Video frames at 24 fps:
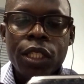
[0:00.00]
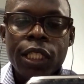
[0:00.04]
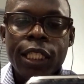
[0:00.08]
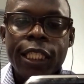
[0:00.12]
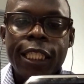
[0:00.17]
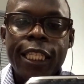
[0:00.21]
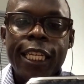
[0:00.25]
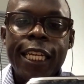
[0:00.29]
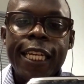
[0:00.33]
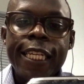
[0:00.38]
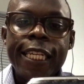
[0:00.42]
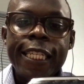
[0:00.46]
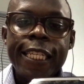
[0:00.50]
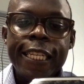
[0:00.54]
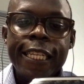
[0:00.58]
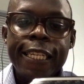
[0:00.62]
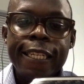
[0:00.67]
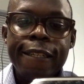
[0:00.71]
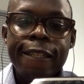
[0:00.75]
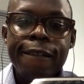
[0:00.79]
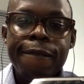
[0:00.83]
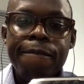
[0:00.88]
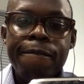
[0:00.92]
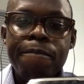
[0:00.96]
Then,
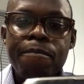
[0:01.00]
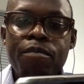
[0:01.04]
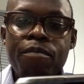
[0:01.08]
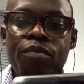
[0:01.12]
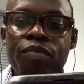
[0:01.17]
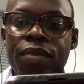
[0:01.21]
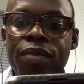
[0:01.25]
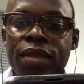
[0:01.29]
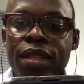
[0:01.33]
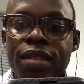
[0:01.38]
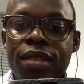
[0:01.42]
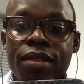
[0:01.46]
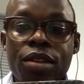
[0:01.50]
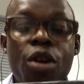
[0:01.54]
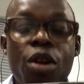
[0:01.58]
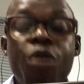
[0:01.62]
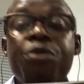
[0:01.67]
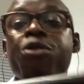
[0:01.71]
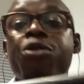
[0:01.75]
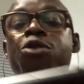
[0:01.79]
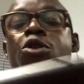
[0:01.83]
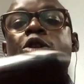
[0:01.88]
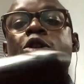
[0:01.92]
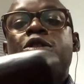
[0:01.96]
of
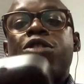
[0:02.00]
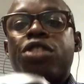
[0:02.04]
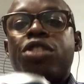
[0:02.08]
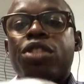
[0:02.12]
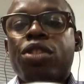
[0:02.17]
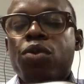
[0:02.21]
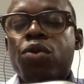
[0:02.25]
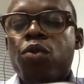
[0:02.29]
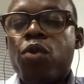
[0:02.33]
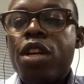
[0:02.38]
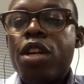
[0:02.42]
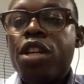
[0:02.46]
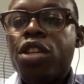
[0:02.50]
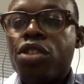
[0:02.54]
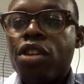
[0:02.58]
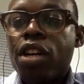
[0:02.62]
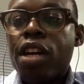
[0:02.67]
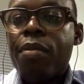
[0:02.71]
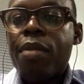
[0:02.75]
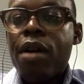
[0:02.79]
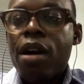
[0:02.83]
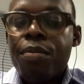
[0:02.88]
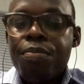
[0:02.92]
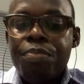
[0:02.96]
course, when you talk
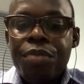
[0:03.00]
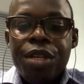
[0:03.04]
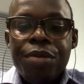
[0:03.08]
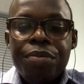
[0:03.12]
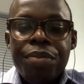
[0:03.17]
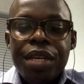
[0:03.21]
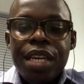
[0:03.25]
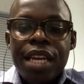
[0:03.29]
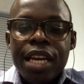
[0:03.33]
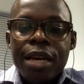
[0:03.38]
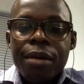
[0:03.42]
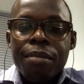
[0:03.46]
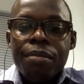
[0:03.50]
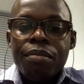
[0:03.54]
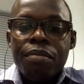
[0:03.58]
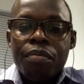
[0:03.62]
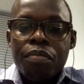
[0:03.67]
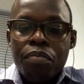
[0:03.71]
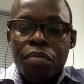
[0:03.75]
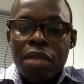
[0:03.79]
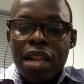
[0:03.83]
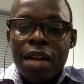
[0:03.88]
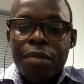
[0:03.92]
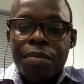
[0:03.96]
about BBM,
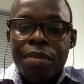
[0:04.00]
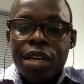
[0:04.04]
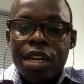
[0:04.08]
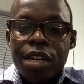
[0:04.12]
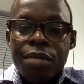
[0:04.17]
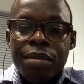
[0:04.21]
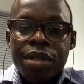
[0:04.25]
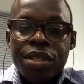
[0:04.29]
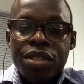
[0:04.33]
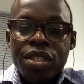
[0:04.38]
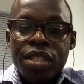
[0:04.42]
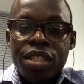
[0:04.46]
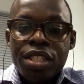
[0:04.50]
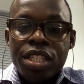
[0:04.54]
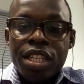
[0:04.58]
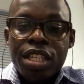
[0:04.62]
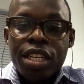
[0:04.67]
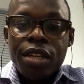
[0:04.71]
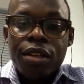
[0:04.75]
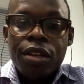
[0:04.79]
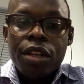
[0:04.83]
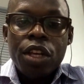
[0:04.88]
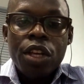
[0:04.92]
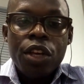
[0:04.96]
BlackBerry Messenger,
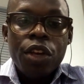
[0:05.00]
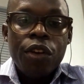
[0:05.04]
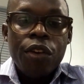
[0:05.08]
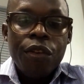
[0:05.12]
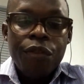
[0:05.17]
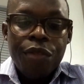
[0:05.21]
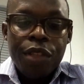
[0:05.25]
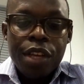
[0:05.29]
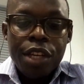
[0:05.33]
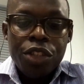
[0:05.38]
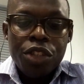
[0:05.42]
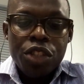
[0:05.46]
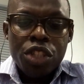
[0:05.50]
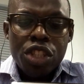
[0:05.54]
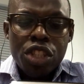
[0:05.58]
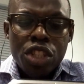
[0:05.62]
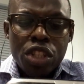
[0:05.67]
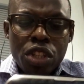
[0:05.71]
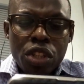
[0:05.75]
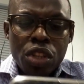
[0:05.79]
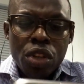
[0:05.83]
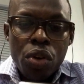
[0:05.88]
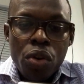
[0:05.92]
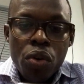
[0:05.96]
there is
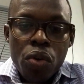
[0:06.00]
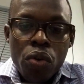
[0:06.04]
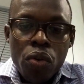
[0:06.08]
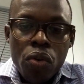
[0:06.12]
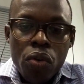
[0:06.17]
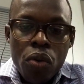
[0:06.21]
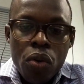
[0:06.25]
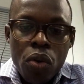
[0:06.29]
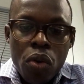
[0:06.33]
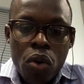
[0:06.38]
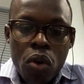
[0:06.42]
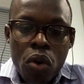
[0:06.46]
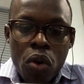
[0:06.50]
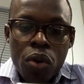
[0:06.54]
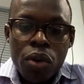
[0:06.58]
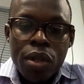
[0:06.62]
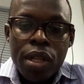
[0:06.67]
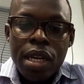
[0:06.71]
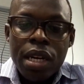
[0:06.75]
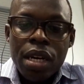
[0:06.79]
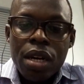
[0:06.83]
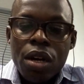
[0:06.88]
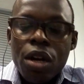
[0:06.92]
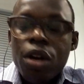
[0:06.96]
no other
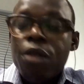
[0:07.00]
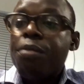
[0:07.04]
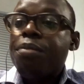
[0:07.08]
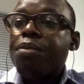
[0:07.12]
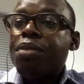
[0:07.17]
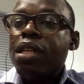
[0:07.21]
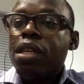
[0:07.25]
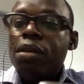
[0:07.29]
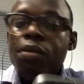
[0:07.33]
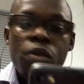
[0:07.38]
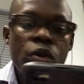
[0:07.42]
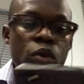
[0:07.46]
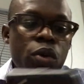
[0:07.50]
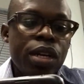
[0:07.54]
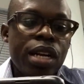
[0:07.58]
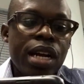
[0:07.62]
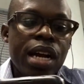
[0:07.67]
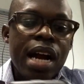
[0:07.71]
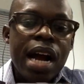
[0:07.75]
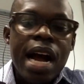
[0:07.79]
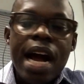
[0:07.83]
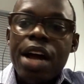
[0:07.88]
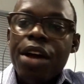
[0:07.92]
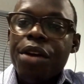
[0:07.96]
company, whether
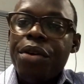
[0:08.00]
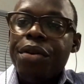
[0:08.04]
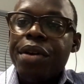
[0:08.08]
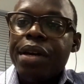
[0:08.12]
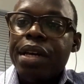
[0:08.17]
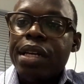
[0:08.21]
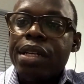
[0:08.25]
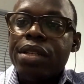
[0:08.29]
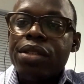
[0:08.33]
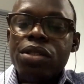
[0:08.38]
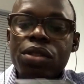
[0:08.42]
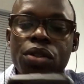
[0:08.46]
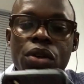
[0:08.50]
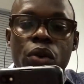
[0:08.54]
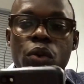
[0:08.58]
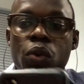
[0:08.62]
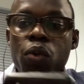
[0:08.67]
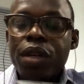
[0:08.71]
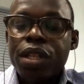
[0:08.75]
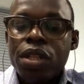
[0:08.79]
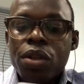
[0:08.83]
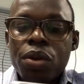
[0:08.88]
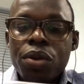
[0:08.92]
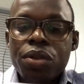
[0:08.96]
iOS or
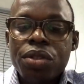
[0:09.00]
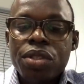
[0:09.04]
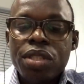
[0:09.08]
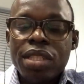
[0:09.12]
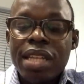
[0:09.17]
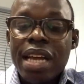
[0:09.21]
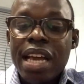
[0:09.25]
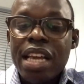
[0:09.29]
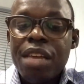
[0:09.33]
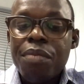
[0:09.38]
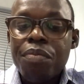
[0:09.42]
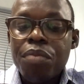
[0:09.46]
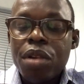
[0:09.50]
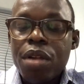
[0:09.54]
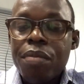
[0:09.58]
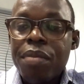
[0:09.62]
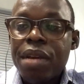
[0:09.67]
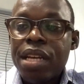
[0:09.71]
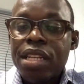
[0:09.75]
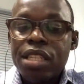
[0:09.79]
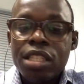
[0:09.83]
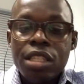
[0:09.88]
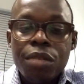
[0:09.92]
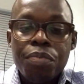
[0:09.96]
Windows, that
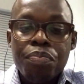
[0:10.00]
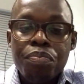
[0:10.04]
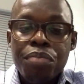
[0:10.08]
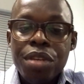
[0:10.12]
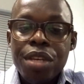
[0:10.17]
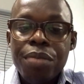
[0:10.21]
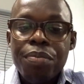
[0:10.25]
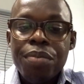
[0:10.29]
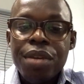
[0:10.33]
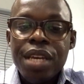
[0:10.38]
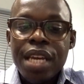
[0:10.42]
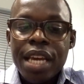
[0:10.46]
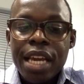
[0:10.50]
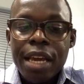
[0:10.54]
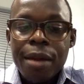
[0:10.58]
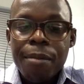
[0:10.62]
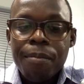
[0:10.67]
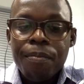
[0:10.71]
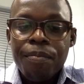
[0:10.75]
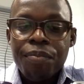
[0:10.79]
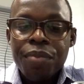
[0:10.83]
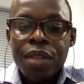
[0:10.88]
implements BBM